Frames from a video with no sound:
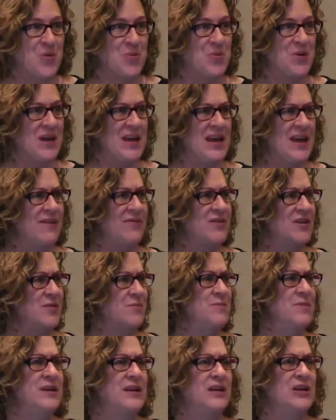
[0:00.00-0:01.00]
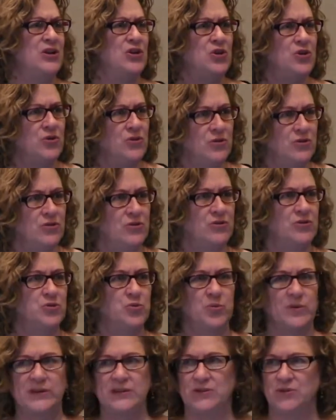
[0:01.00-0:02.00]
We have committed huge
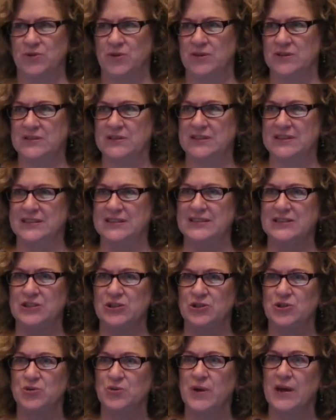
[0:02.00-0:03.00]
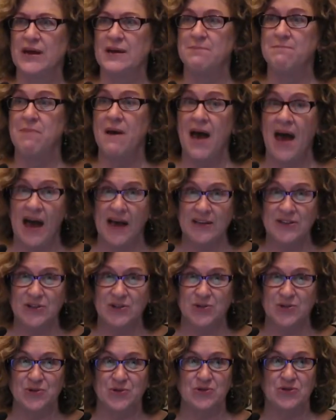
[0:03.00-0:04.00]
resources to train
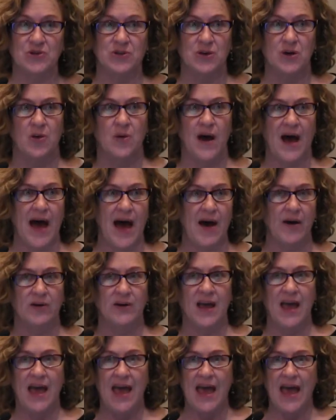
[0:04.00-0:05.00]
pastors to go out